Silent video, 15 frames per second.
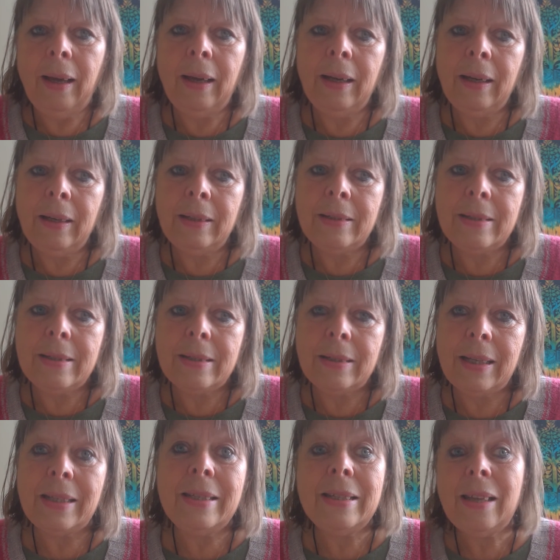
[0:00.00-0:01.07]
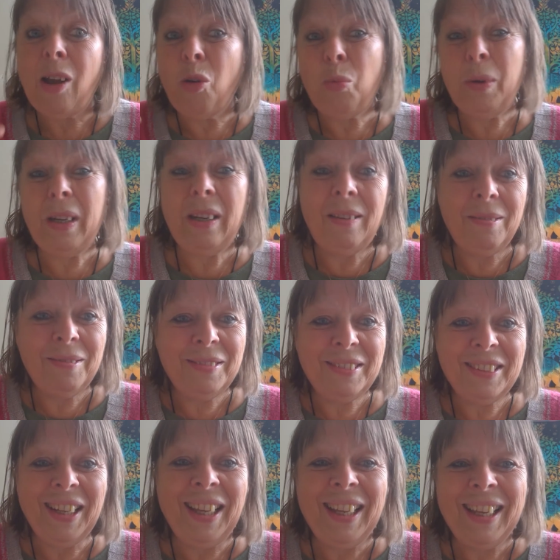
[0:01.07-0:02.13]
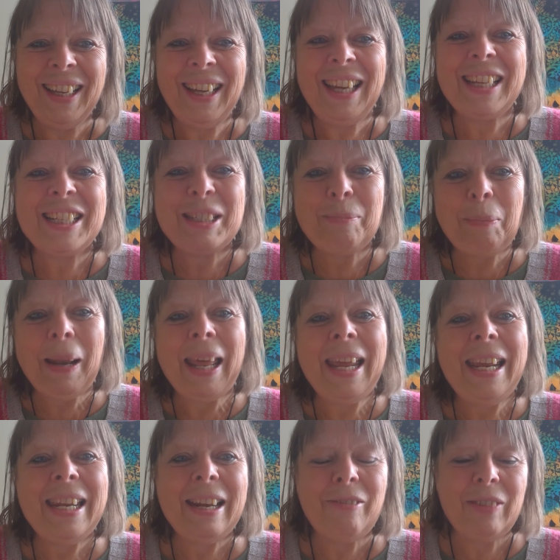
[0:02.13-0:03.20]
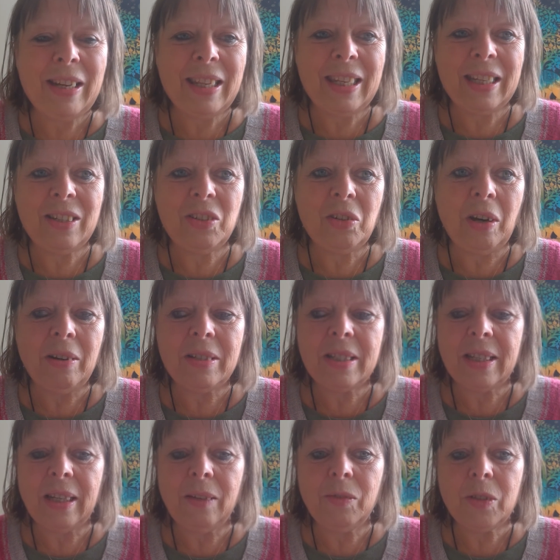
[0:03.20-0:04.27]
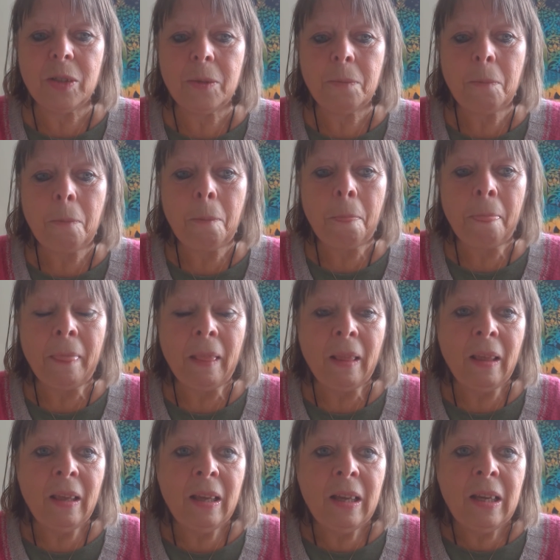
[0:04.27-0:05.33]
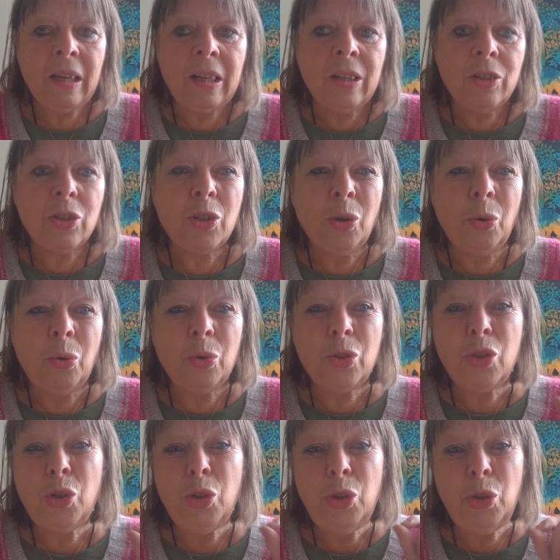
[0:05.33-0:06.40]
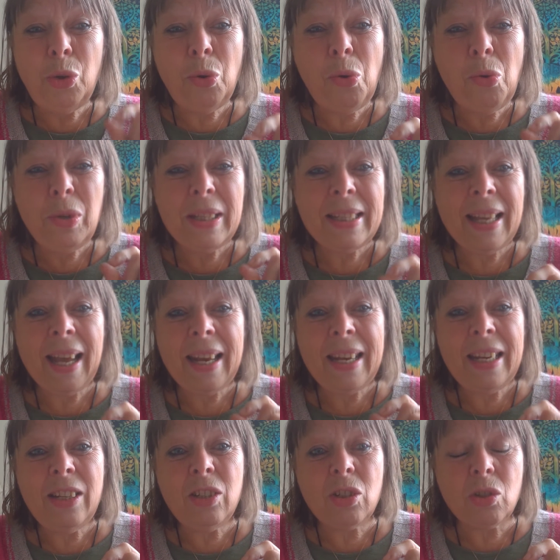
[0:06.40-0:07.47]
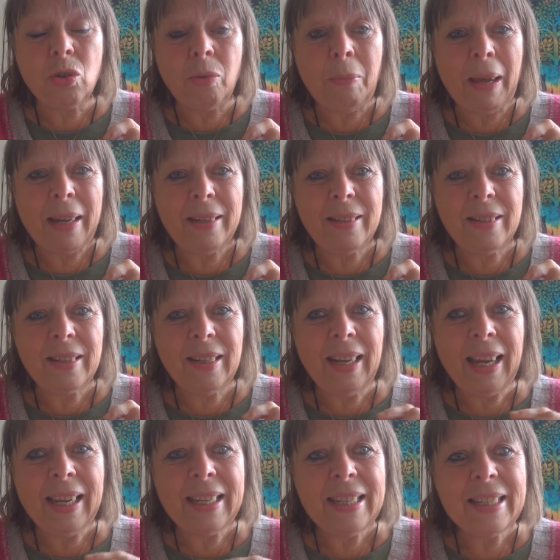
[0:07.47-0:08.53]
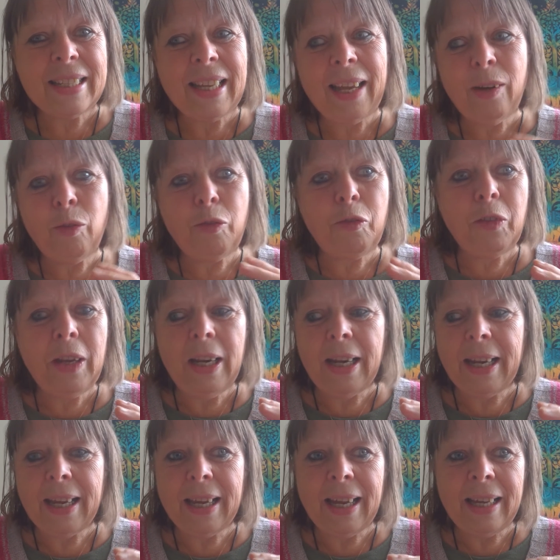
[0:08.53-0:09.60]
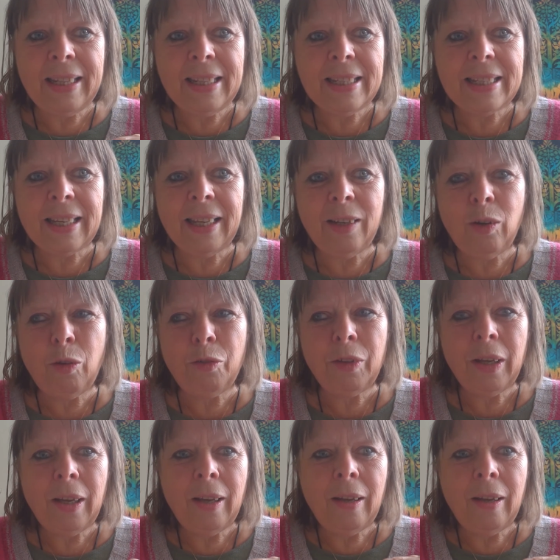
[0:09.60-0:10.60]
And this is how we explain everything to ourselves. So to use that instrument, like this kind of feeling and this kind of,